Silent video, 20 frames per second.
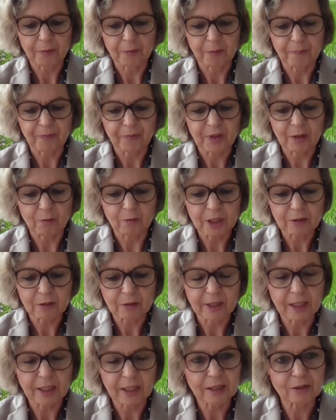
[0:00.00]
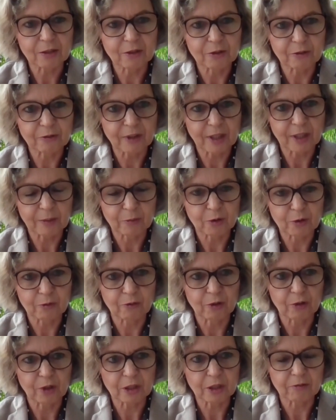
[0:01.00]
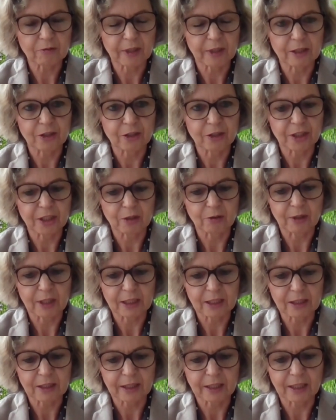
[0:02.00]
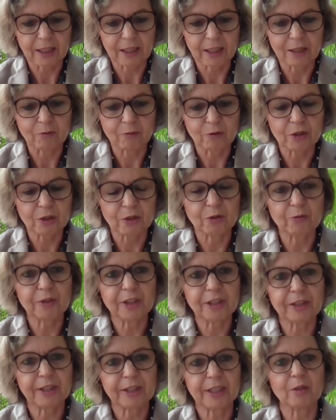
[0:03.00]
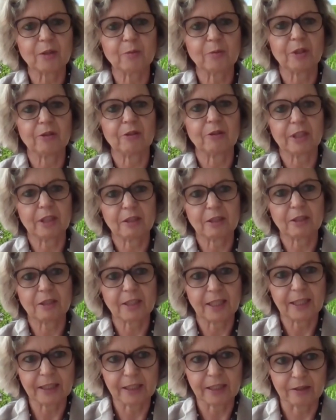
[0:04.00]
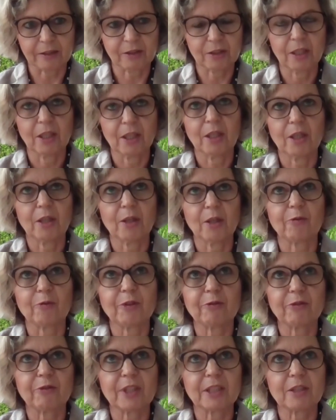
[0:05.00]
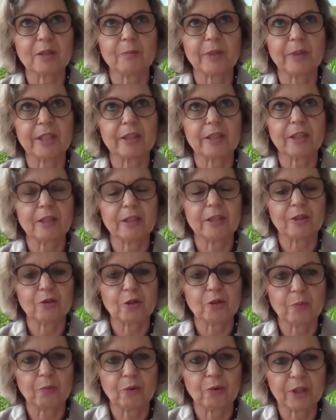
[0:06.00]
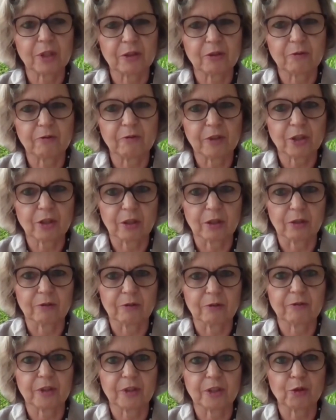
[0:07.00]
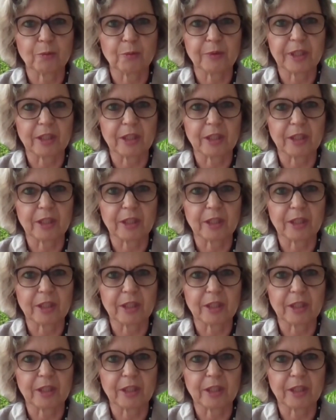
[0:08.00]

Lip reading: Now, with regards to the Farm to Fork strategy, you're asking, Karl, what do we think about these targets? We fundamentally support the vision of the